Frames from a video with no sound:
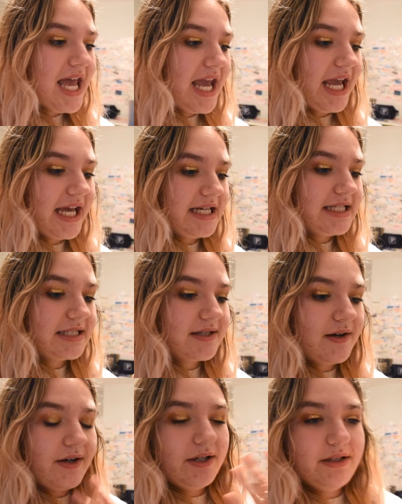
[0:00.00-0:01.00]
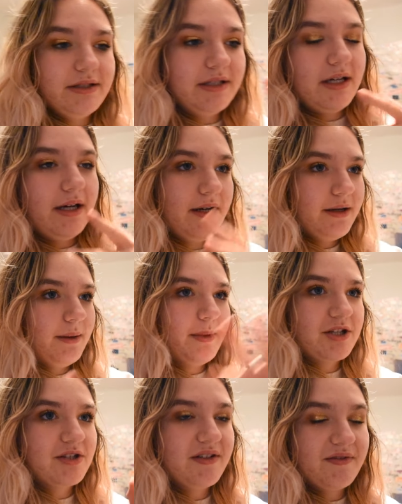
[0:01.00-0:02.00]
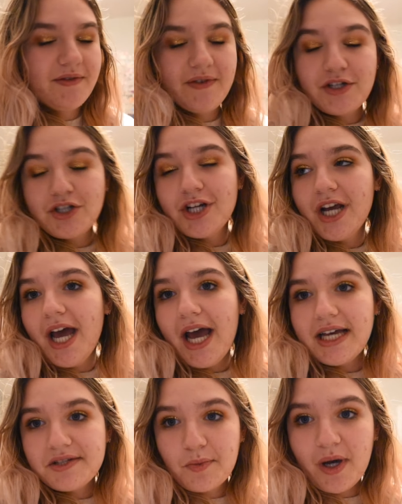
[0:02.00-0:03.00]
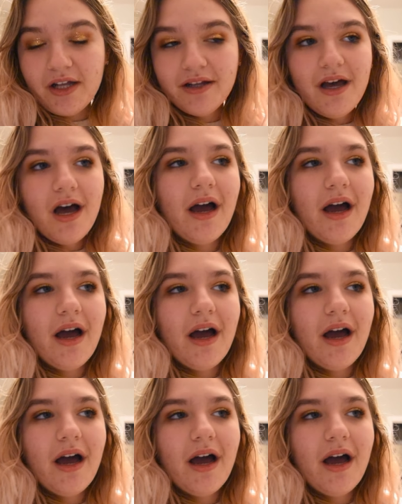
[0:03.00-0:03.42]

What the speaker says: and all a bunch of different fish as well.